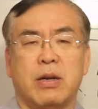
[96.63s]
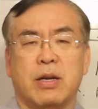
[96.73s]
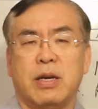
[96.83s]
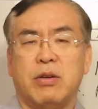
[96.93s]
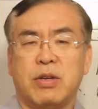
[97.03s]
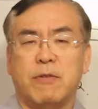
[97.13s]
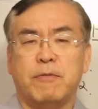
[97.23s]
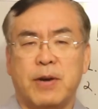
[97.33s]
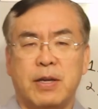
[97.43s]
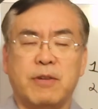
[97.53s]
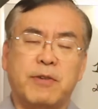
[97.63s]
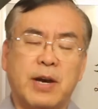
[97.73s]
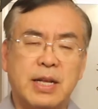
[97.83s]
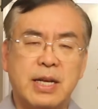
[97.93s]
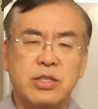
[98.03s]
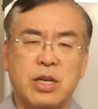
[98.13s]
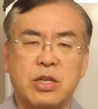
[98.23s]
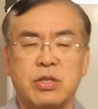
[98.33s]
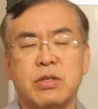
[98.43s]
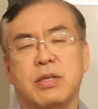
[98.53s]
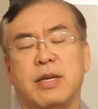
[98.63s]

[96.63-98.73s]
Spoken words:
Okay, you can find the finance section,